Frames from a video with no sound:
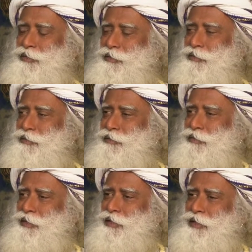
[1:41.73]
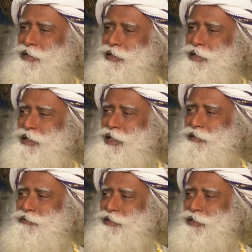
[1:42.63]
so
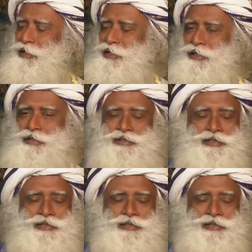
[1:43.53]
after a year's